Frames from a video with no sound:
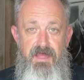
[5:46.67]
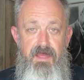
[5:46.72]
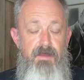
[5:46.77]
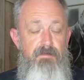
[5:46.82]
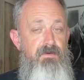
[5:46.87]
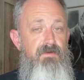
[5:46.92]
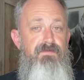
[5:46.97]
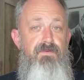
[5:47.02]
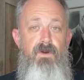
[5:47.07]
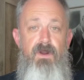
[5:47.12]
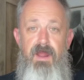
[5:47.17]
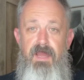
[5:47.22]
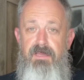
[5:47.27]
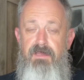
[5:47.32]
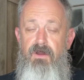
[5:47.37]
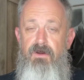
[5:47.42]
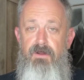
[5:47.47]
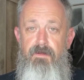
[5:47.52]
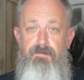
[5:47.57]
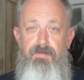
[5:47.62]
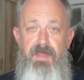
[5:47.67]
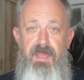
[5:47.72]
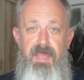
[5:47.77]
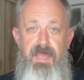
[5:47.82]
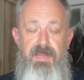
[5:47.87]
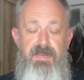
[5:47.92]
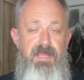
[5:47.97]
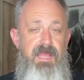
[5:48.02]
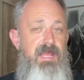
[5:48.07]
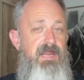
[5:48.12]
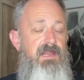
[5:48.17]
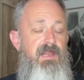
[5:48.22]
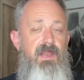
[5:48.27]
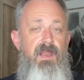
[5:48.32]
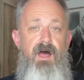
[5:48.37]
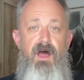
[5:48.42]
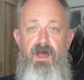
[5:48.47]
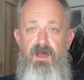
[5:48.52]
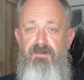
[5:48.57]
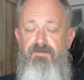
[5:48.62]
before I go to bed and
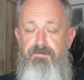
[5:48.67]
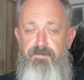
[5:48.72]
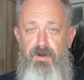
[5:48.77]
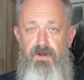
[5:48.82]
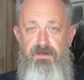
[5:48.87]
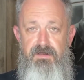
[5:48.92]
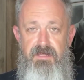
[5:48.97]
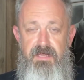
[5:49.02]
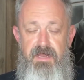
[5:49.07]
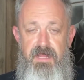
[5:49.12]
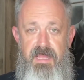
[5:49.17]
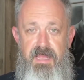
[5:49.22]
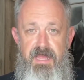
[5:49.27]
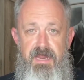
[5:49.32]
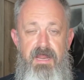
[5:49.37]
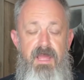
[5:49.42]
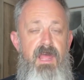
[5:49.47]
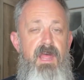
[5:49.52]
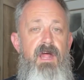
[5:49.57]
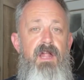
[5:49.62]
love putting it in.